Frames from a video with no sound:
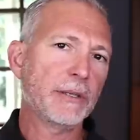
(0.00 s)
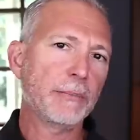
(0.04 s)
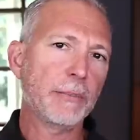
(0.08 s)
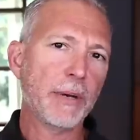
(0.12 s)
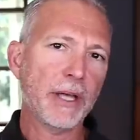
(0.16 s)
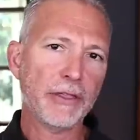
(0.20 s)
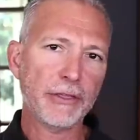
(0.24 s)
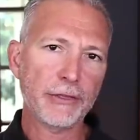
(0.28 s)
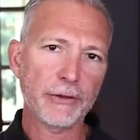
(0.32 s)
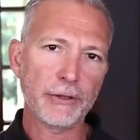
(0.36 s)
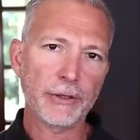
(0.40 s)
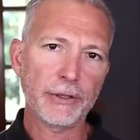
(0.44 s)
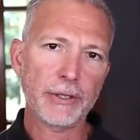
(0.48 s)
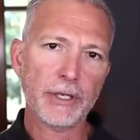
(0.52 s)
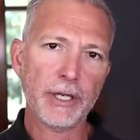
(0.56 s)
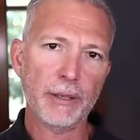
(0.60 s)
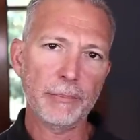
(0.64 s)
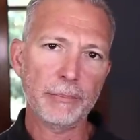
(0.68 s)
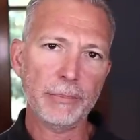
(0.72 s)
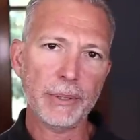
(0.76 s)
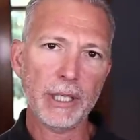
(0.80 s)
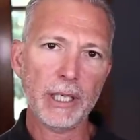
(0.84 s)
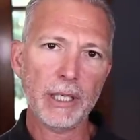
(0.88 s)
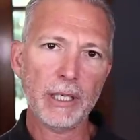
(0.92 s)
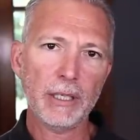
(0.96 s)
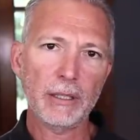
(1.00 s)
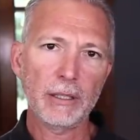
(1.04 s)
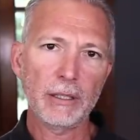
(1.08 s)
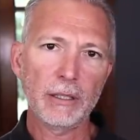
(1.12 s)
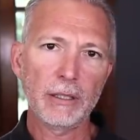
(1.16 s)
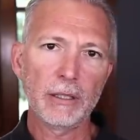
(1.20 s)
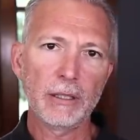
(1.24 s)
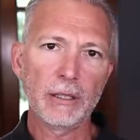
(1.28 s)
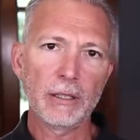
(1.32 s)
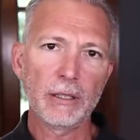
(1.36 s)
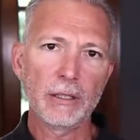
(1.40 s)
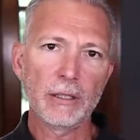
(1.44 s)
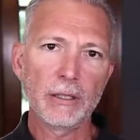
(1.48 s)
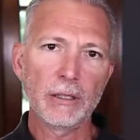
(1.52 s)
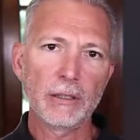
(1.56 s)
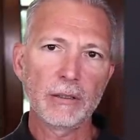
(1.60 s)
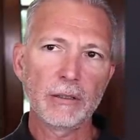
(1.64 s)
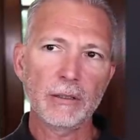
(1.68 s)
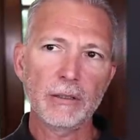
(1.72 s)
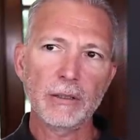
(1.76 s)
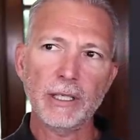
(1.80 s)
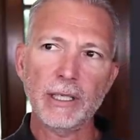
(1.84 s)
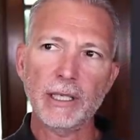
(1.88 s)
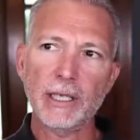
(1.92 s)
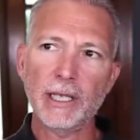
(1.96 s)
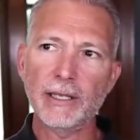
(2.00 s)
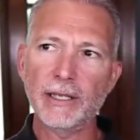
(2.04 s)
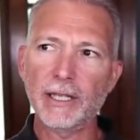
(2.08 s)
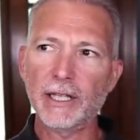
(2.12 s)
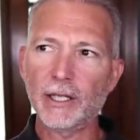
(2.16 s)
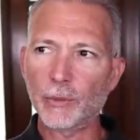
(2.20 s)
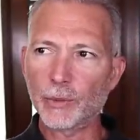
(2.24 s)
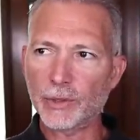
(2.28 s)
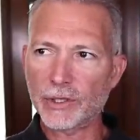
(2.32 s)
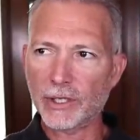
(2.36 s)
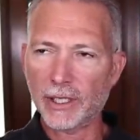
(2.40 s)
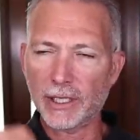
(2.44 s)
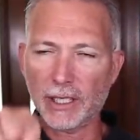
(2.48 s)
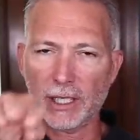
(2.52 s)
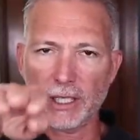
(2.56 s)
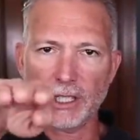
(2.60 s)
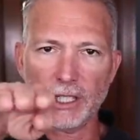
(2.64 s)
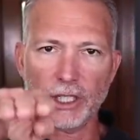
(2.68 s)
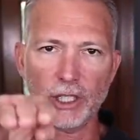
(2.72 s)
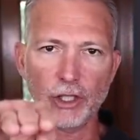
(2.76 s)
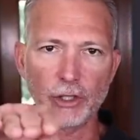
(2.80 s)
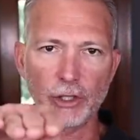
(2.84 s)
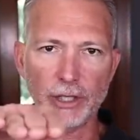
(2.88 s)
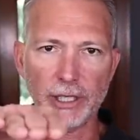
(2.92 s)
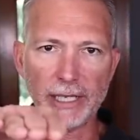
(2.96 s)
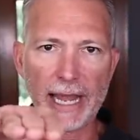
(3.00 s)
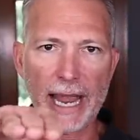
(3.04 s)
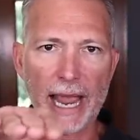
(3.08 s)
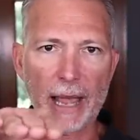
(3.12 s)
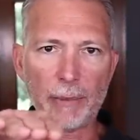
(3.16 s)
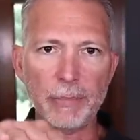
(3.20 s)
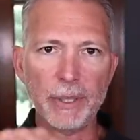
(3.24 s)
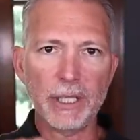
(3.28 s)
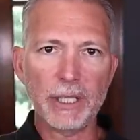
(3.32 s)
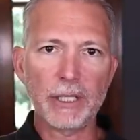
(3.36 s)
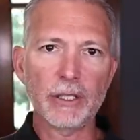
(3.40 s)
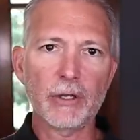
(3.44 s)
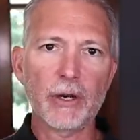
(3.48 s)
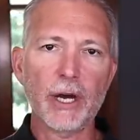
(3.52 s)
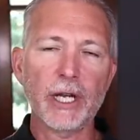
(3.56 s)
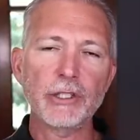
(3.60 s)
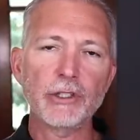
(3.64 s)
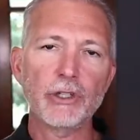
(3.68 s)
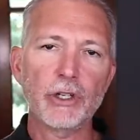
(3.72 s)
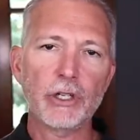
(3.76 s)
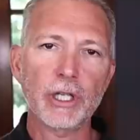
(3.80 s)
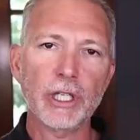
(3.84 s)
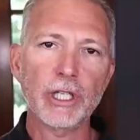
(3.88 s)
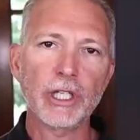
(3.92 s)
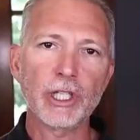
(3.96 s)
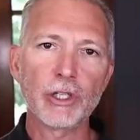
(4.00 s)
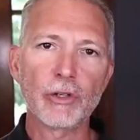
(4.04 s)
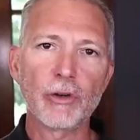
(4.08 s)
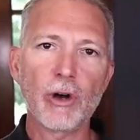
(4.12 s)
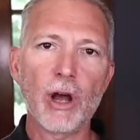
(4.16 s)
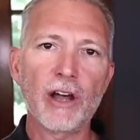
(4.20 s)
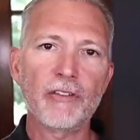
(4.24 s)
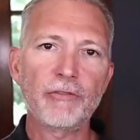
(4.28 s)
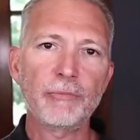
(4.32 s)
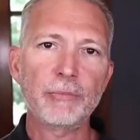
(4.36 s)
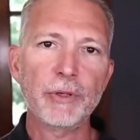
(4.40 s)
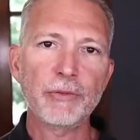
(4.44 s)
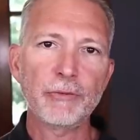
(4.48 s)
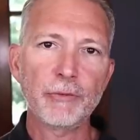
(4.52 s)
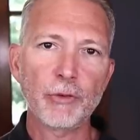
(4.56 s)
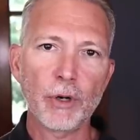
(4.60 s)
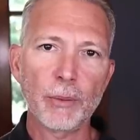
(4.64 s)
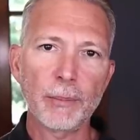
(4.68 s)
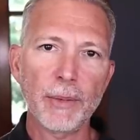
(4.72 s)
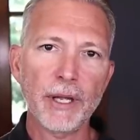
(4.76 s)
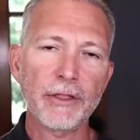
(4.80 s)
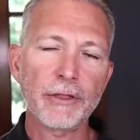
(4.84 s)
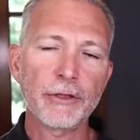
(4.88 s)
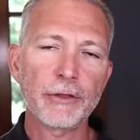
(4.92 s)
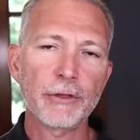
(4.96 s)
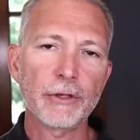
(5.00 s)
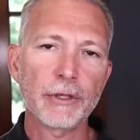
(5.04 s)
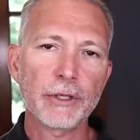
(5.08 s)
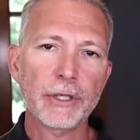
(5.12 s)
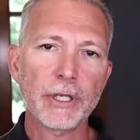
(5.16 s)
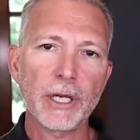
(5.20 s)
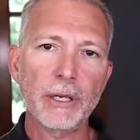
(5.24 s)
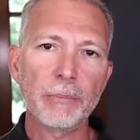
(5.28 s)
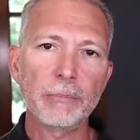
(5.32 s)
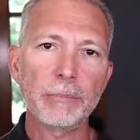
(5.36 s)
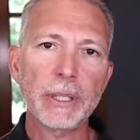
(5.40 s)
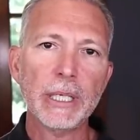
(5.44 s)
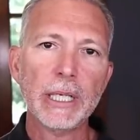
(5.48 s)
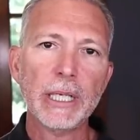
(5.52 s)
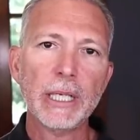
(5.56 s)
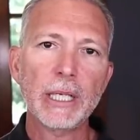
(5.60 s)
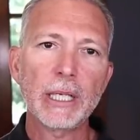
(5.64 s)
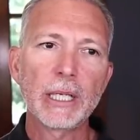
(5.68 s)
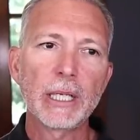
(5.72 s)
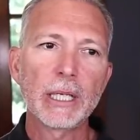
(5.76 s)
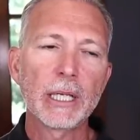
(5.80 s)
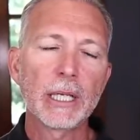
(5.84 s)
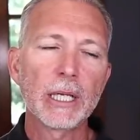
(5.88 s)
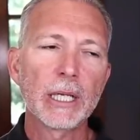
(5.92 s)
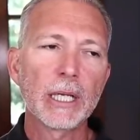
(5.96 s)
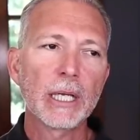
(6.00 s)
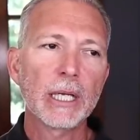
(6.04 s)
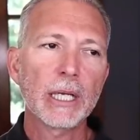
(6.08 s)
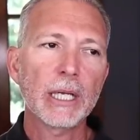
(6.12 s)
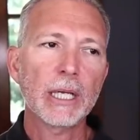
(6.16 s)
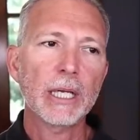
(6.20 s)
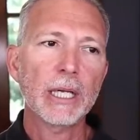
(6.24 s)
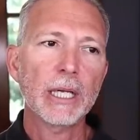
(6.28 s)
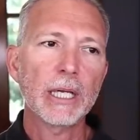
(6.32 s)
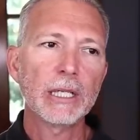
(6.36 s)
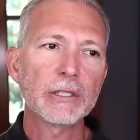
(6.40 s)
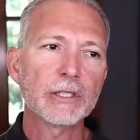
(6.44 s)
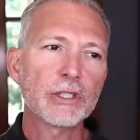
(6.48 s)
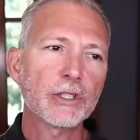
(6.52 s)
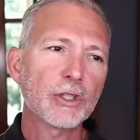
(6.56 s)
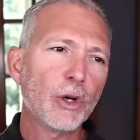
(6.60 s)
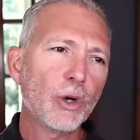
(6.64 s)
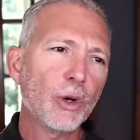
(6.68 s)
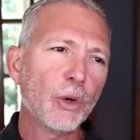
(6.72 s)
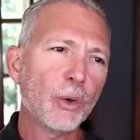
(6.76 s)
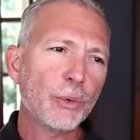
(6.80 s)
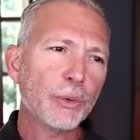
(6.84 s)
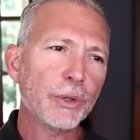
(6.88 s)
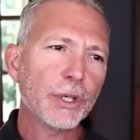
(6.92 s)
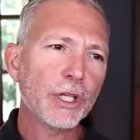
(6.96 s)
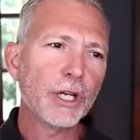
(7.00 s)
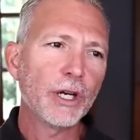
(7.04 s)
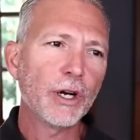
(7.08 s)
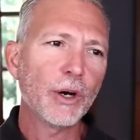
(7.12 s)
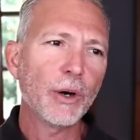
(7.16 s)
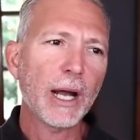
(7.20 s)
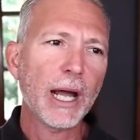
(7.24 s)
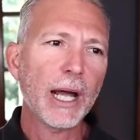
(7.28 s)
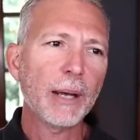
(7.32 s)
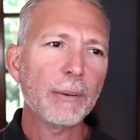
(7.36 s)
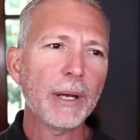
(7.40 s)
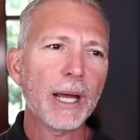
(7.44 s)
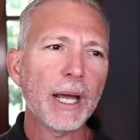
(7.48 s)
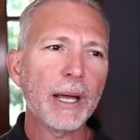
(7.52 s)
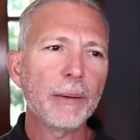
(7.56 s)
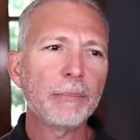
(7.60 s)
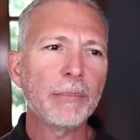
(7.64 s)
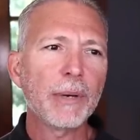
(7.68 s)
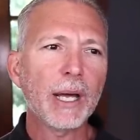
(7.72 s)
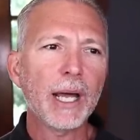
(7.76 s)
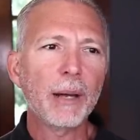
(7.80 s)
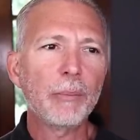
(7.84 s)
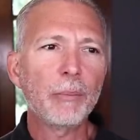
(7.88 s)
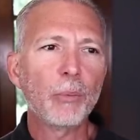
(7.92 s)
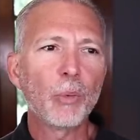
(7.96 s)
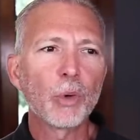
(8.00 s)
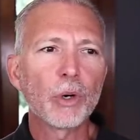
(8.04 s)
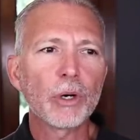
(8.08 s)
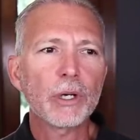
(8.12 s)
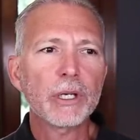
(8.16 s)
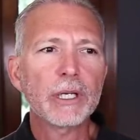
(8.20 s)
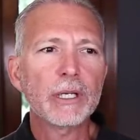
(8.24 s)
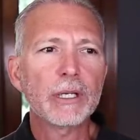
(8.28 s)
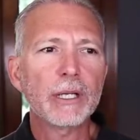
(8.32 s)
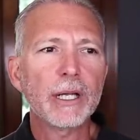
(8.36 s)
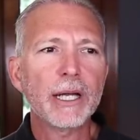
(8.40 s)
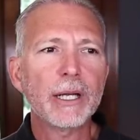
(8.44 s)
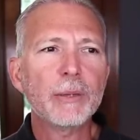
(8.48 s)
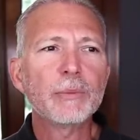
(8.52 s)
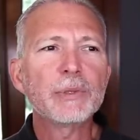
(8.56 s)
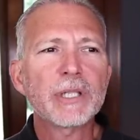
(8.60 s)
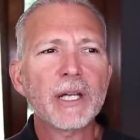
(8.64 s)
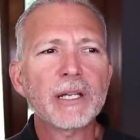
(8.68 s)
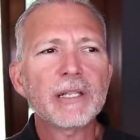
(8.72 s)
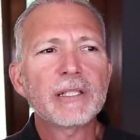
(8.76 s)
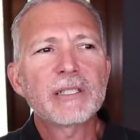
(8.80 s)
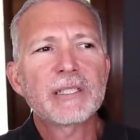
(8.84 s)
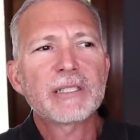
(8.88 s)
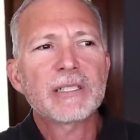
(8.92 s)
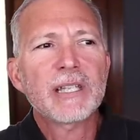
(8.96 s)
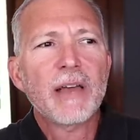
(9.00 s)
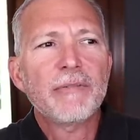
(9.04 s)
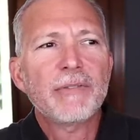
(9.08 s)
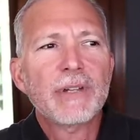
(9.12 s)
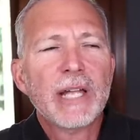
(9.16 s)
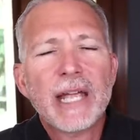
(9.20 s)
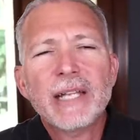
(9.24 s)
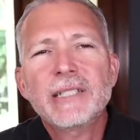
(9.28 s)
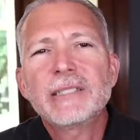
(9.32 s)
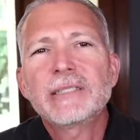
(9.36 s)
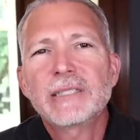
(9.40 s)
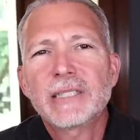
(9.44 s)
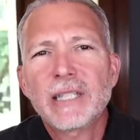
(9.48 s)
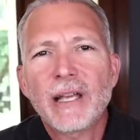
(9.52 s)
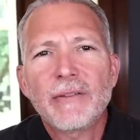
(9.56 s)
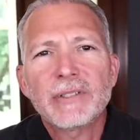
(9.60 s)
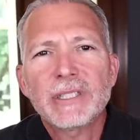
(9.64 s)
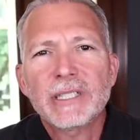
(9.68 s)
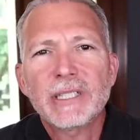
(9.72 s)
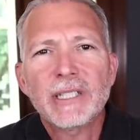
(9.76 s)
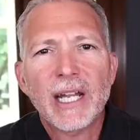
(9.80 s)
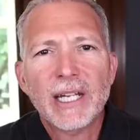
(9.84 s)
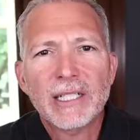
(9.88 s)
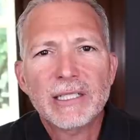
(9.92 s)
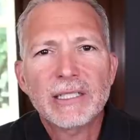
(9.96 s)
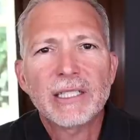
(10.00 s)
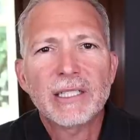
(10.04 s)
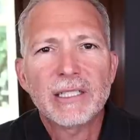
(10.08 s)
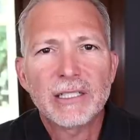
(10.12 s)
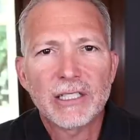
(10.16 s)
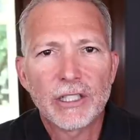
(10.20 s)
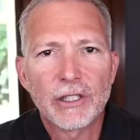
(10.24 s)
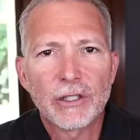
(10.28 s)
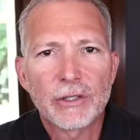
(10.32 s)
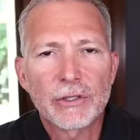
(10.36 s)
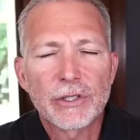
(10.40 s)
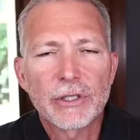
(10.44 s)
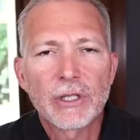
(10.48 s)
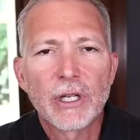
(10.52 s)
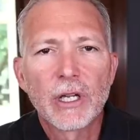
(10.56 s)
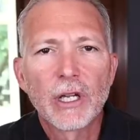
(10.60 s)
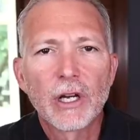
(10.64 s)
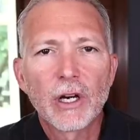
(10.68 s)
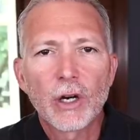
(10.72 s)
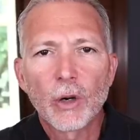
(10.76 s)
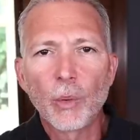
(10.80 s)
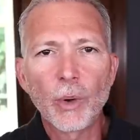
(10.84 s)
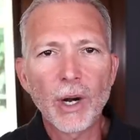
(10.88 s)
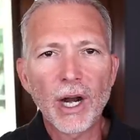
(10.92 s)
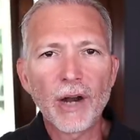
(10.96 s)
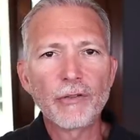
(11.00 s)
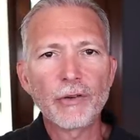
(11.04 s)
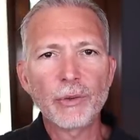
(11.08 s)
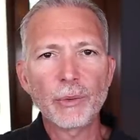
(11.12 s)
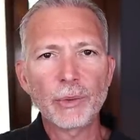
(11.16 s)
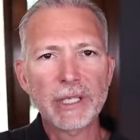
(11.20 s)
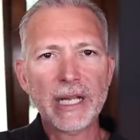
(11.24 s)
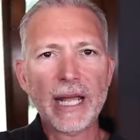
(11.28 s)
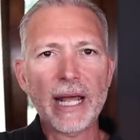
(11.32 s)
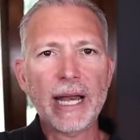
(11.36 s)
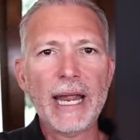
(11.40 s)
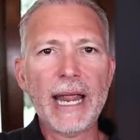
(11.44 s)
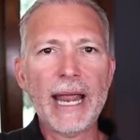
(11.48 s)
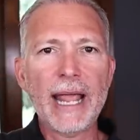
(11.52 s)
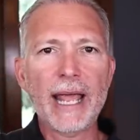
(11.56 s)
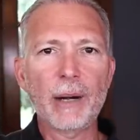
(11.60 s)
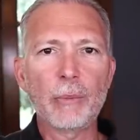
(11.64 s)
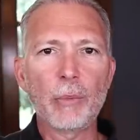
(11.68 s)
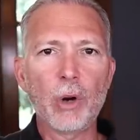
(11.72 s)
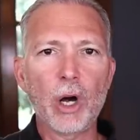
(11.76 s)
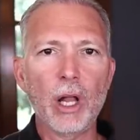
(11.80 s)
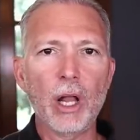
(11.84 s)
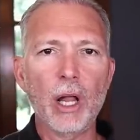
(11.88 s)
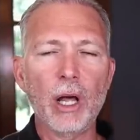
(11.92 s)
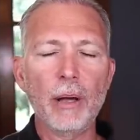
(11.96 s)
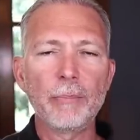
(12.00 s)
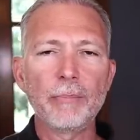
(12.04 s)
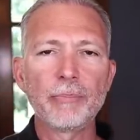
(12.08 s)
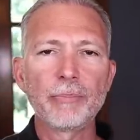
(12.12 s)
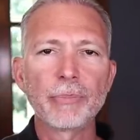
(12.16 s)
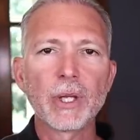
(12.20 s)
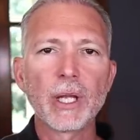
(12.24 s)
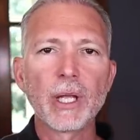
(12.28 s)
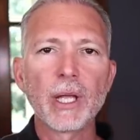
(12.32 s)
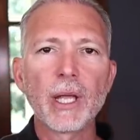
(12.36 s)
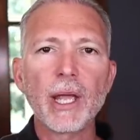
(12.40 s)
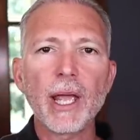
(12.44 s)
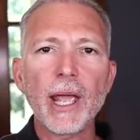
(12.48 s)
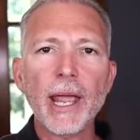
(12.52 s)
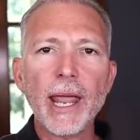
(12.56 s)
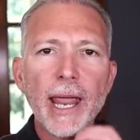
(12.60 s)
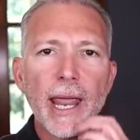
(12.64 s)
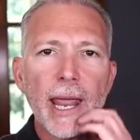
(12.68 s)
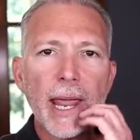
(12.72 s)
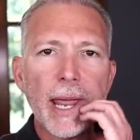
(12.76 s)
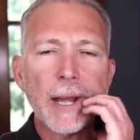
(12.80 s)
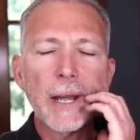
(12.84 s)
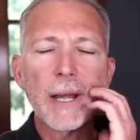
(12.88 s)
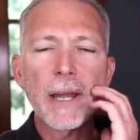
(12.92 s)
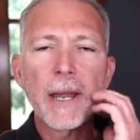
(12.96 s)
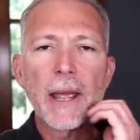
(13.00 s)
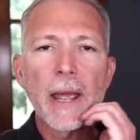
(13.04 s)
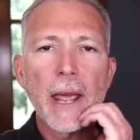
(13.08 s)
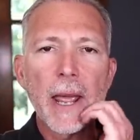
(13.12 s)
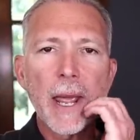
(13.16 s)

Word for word: at my third company. And then there was like a year gap in there. I took a year off before my third company. And so, you know, I'm, I'm, I'm working like, it was like seven, eight, seventeen, eighteen years or whatever. You would kind of add them all up. And